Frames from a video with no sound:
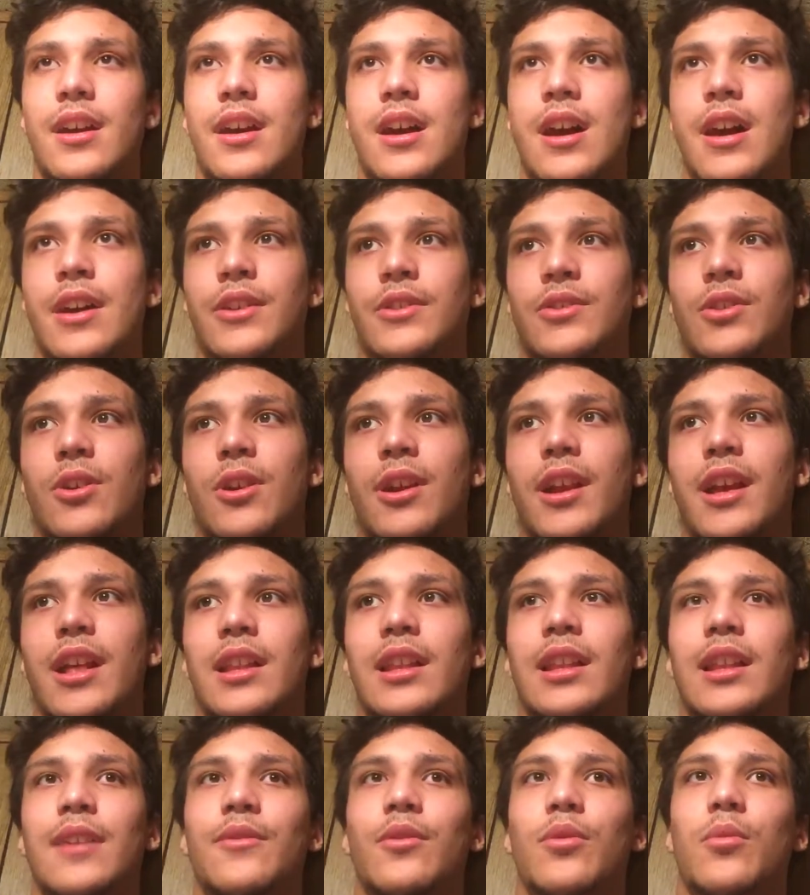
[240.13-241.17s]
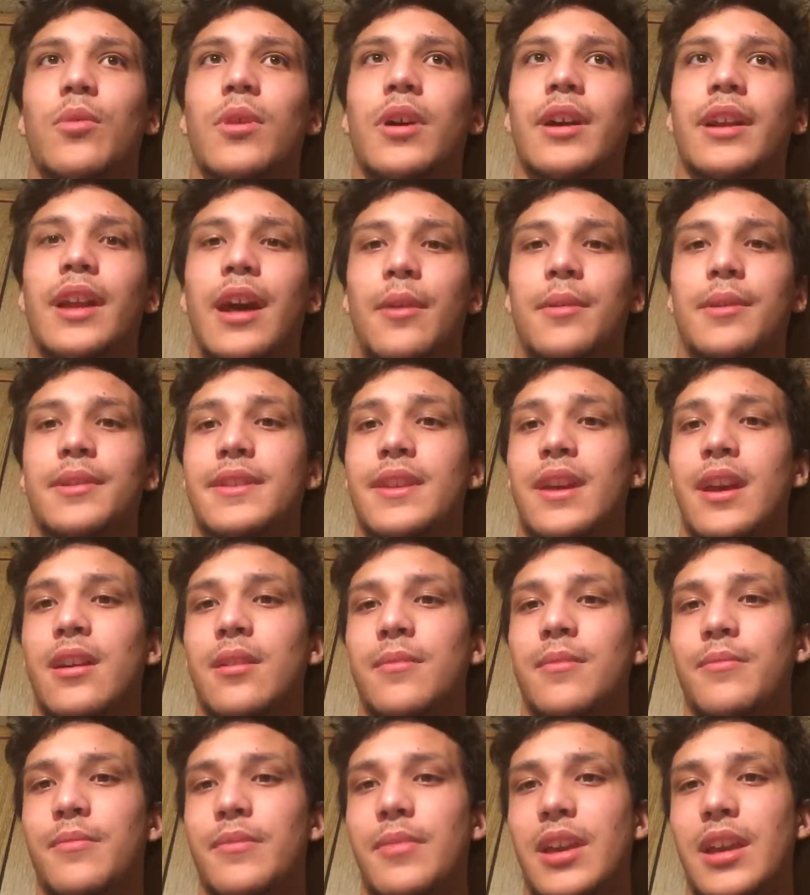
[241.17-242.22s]
you're starting at level 1, I would
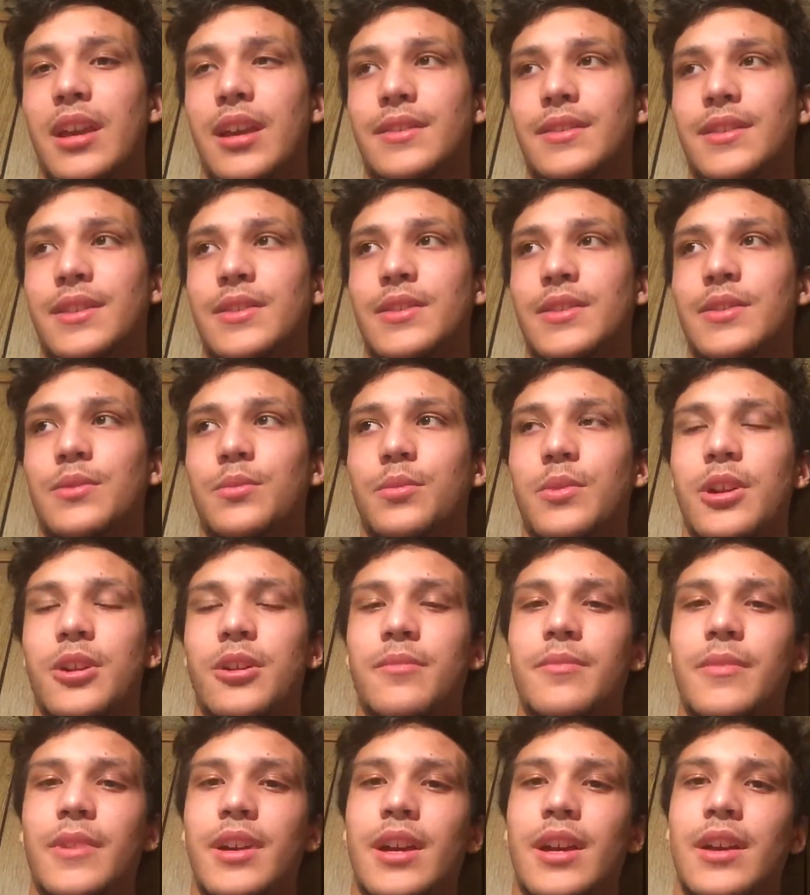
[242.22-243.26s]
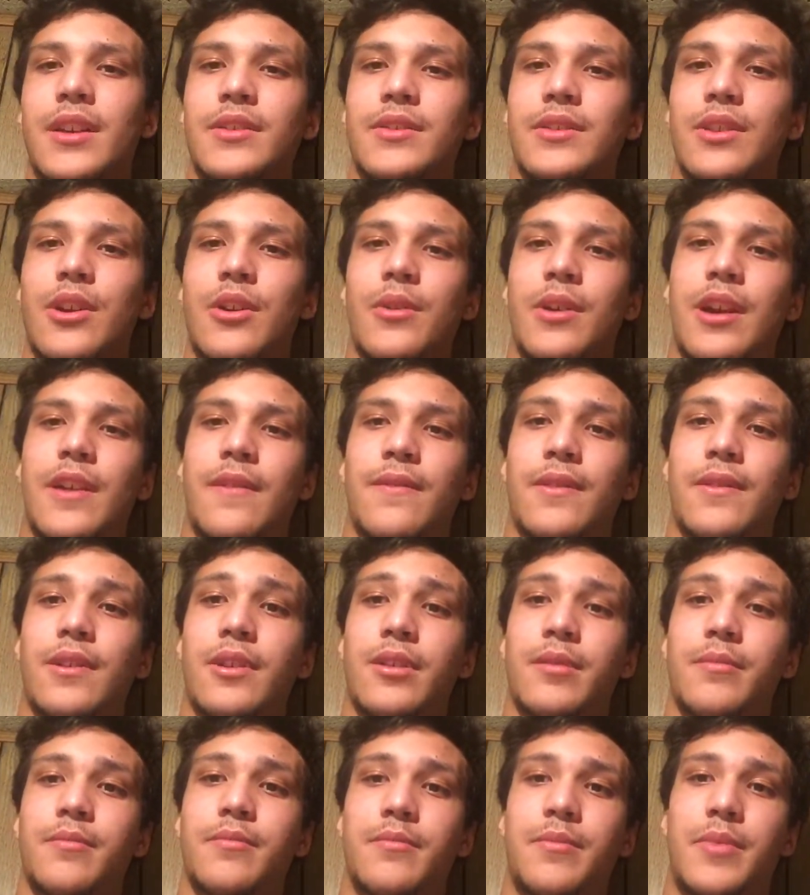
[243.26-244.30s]
say, because this is weird. So if
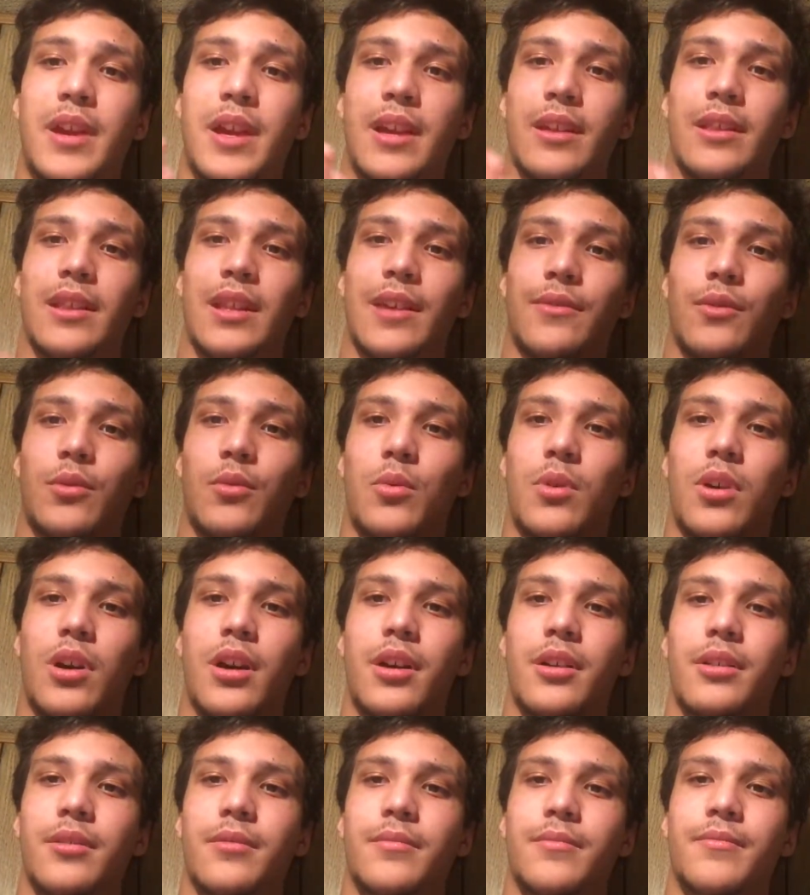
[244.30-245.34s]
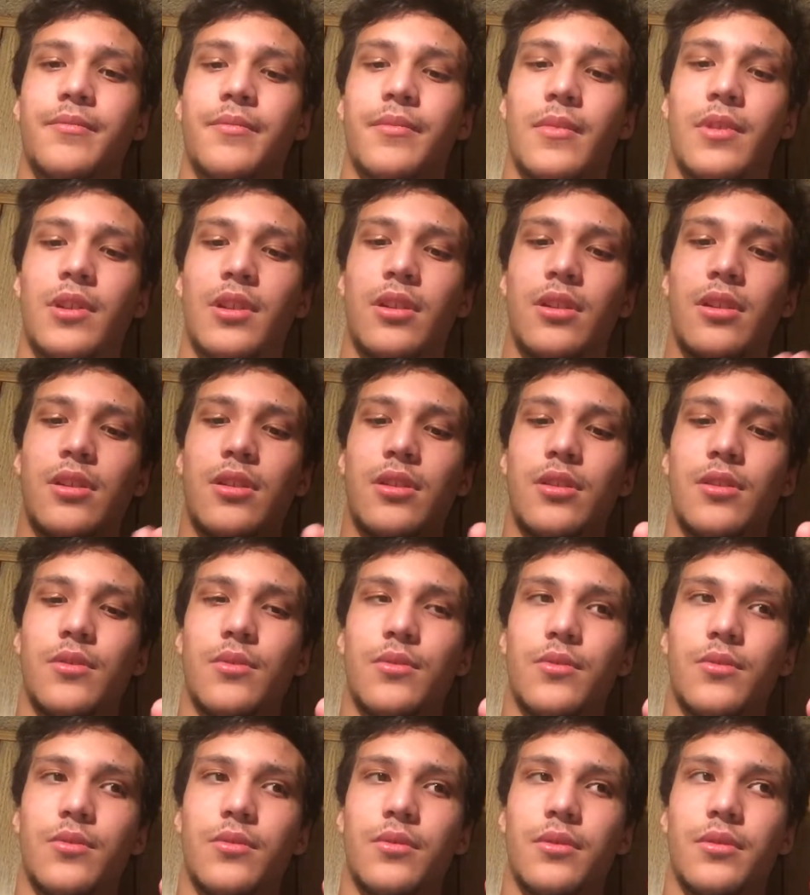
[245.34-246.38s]
you're being level 1,
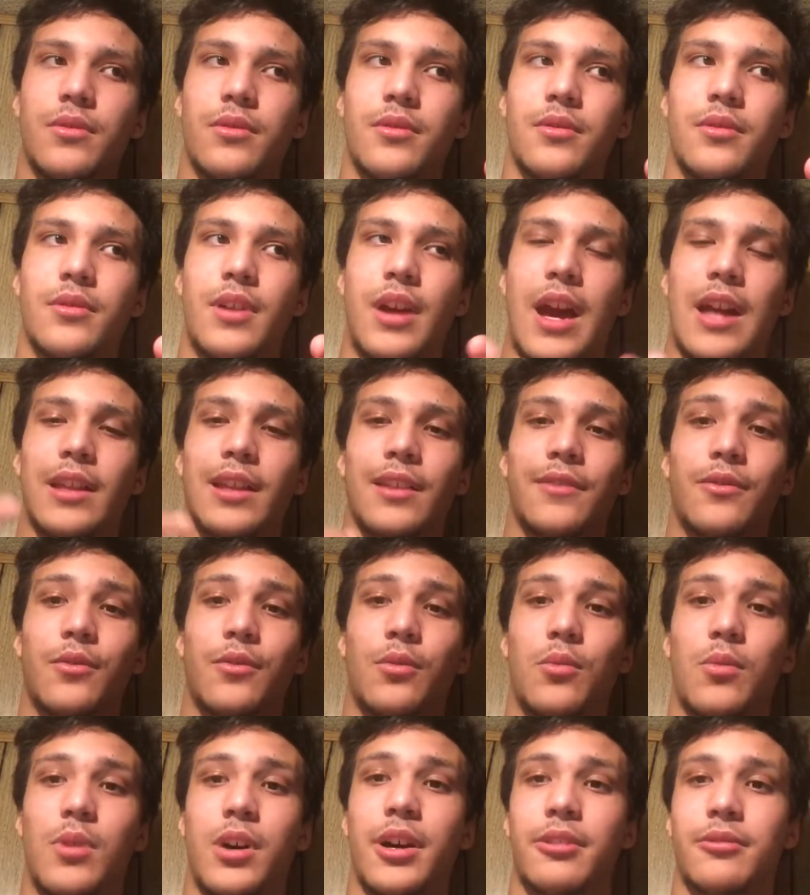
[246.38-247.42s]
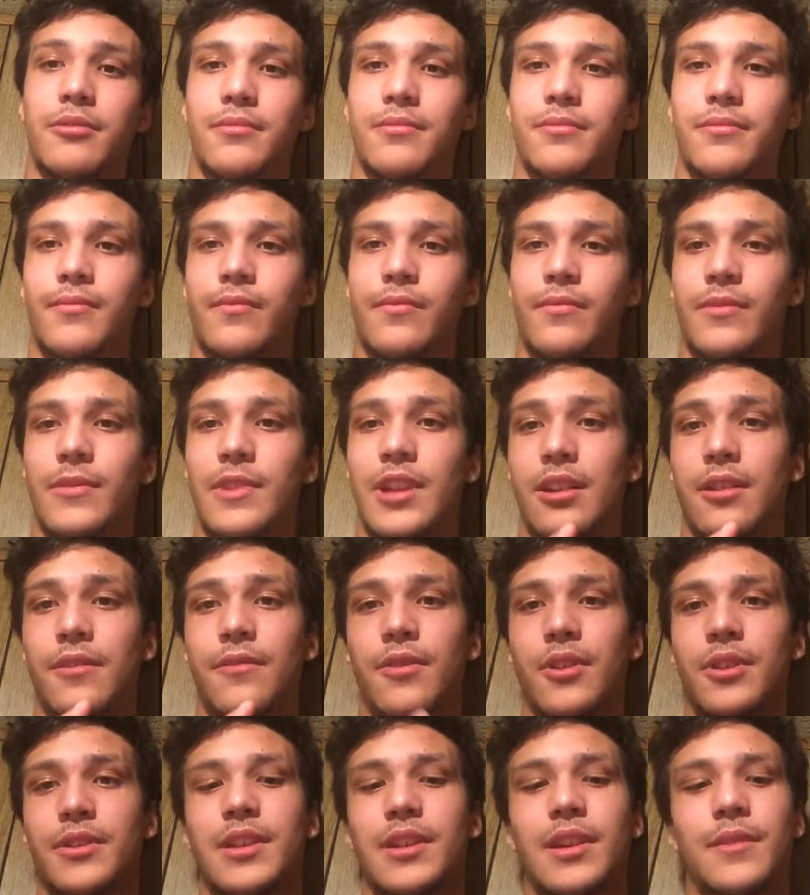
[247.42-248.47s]
you, at level 1, get a
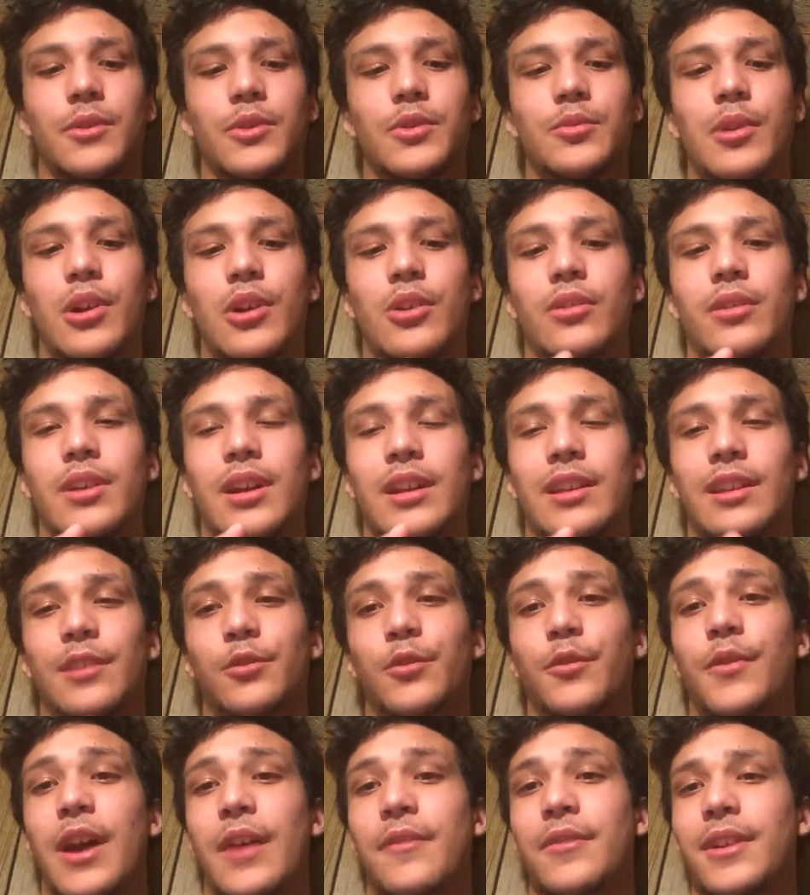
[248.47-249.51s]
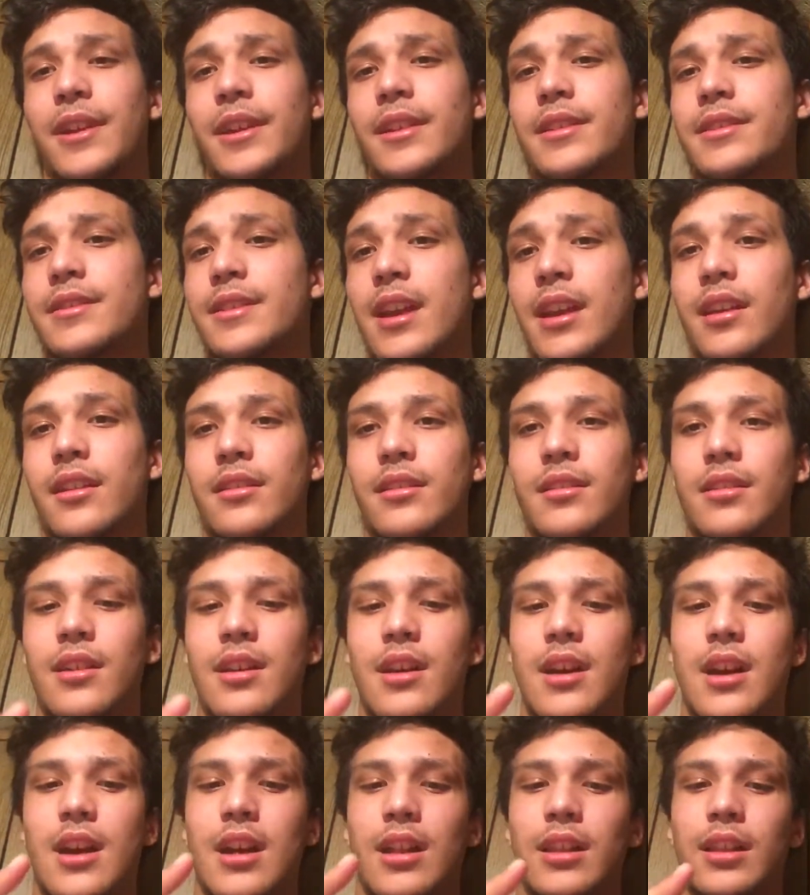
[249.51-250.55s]
first level spell. At level 5, you get a second.
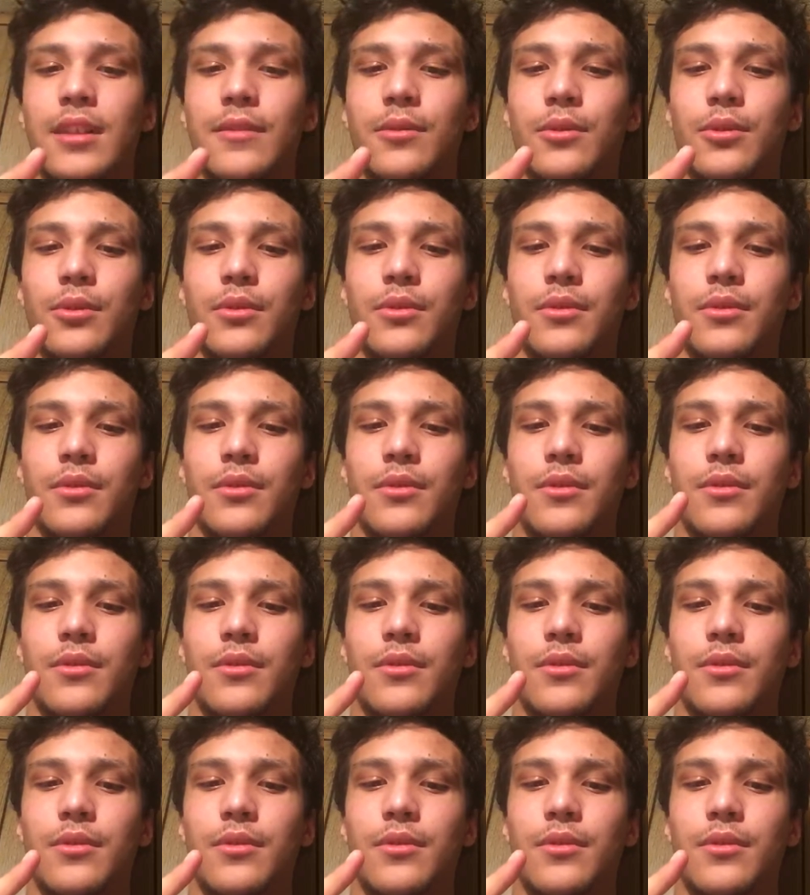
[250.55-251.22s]
Level